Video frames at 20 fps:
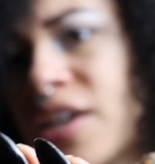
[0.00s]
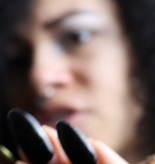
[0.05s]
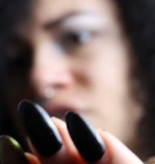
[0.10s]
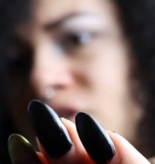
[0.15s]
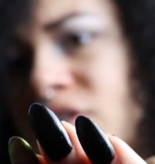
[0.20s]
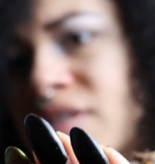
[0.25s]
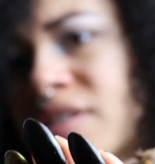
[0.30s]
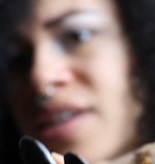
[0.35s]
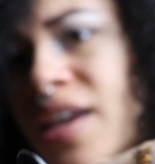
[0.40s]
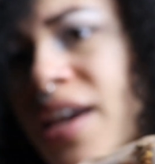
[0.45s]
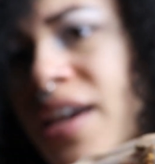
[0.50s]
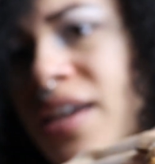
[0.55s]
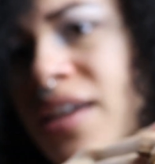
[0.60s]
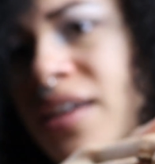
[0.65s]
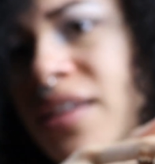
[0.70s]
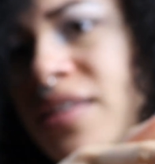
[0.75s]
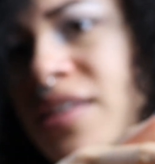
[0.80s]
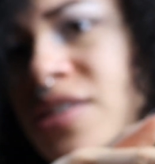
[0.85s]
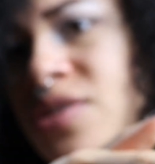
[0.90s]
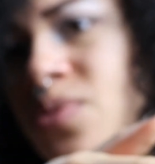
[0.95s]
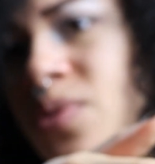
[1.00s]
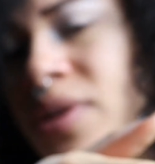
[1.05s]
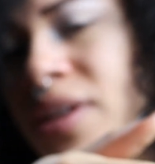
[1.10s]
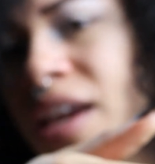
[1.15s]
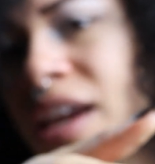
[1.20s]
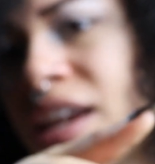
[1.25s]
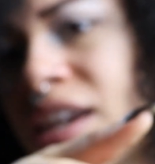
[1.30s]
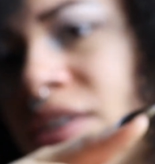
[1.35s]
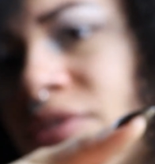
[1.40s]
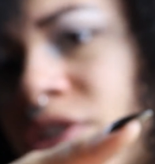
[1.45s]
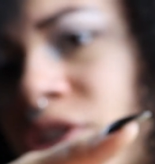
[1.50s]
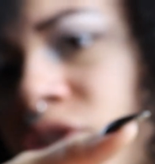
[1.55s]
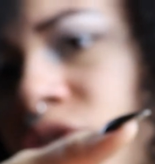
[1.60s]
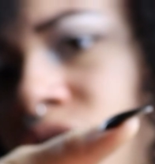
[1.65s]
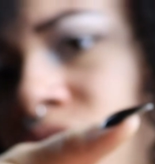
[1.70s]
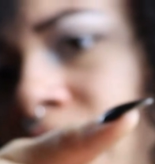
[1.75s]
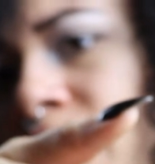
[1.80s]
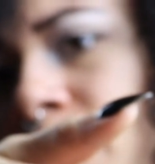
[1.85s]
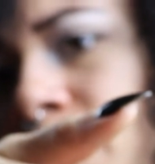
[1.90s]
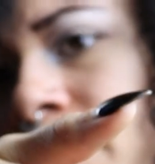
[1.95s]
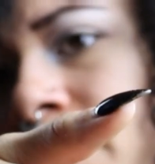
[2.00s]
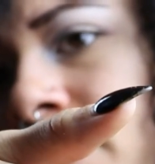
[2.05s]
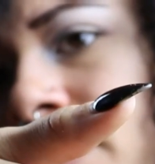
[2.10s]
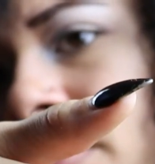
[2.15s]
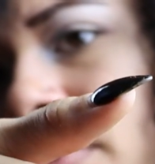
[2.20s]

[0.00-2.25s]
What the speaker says: It's just like, this one can't even grip